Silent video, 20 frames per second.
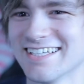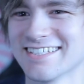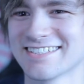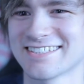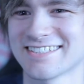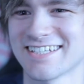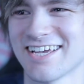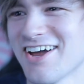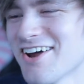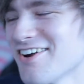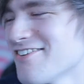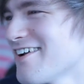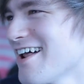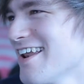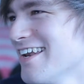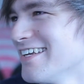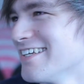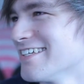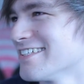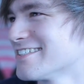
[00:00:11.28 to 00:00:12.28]
that's
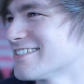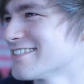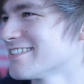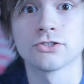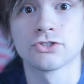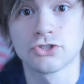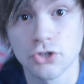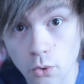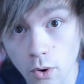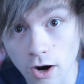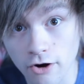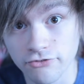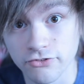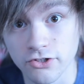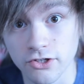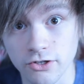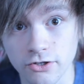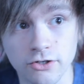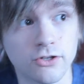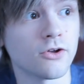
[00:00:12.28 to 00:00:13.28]
horrendous. Too
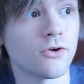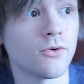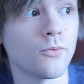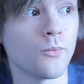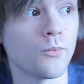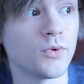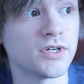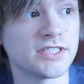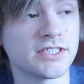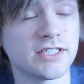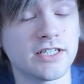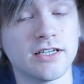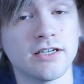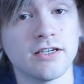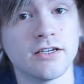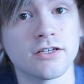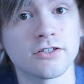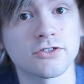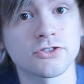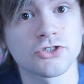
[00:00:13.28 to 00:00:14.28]
often, we
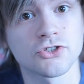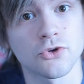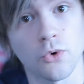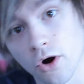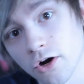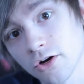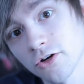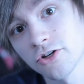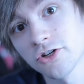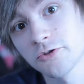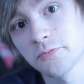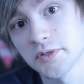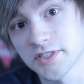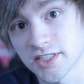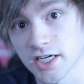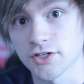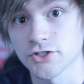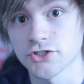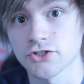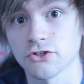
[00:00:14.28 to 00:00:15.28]
see squandered
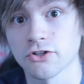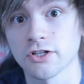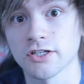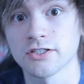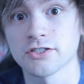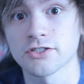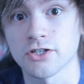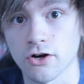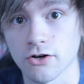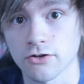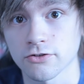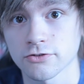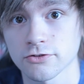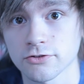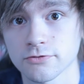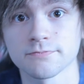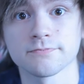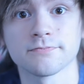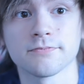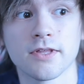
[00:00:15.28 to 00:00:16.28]
potential in
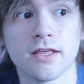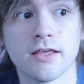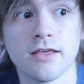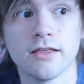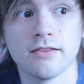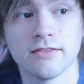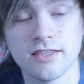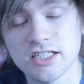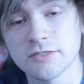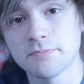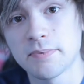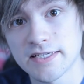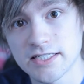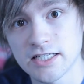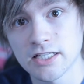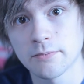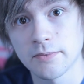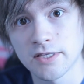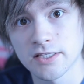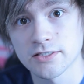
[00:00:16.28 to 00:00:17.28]
songs. This
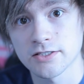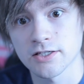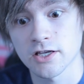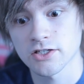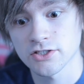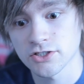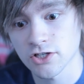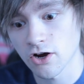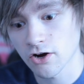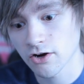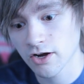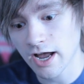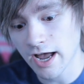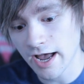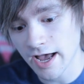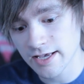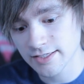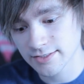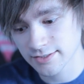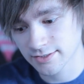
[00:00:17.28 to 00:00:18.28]
basically means that a song
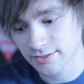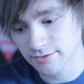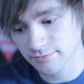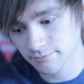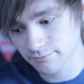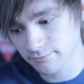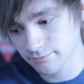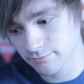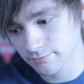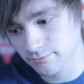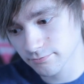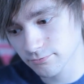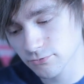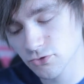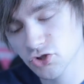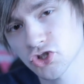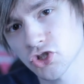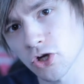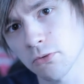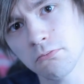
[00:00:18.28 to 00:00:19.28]
has
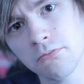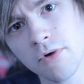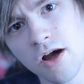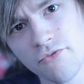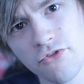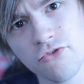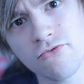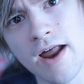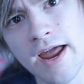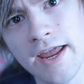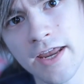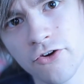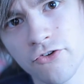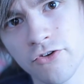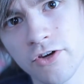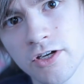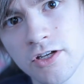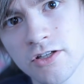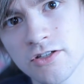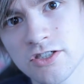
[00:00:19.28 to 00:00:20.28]
some of the right
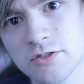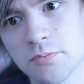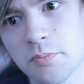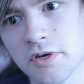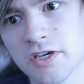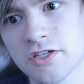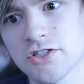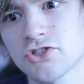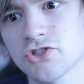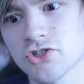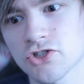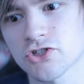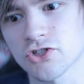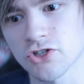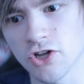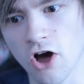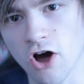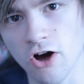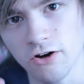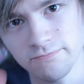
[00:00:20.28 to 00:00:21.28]
ingredients, but it's just
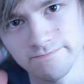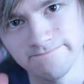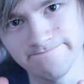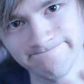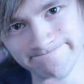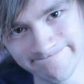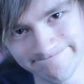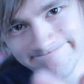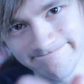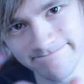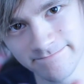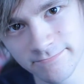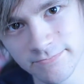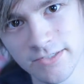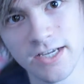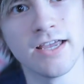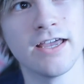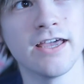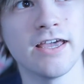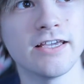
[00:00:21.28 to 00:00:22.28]
not...
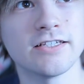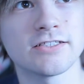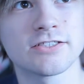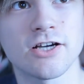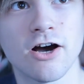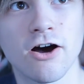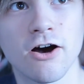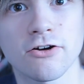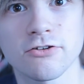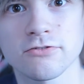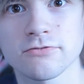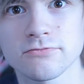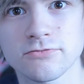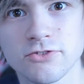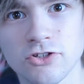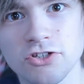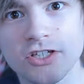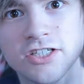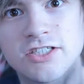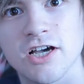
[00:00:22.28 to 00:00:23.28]
It's got
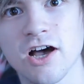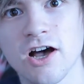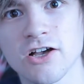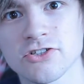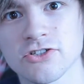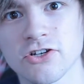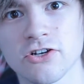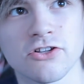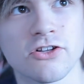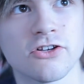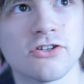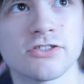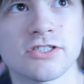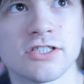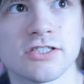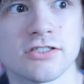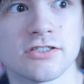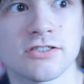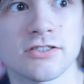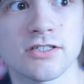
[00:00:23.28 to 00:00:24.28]
good guitar solos,
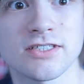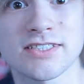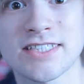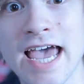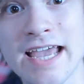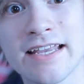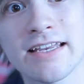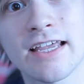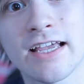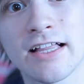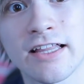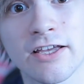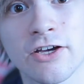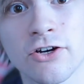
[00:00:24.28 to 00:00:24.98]
it's technically